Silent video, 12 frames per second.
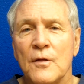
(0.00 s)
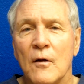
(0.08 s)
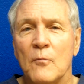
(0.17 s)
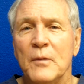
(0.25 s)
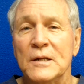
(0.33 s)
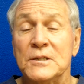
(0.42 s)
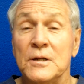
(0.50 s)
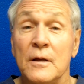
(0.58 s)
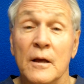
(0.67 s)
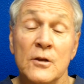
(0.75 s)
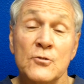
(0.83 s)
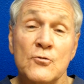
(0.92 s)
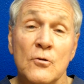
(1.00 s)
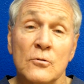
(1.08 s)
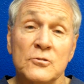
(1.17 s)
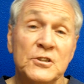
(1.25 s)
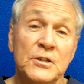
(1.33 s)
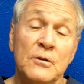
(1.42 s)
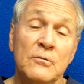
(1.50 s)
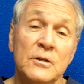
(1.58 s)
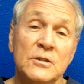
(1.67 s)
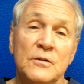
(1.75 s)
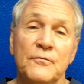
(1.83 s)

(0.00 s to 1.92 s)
our basic intro series,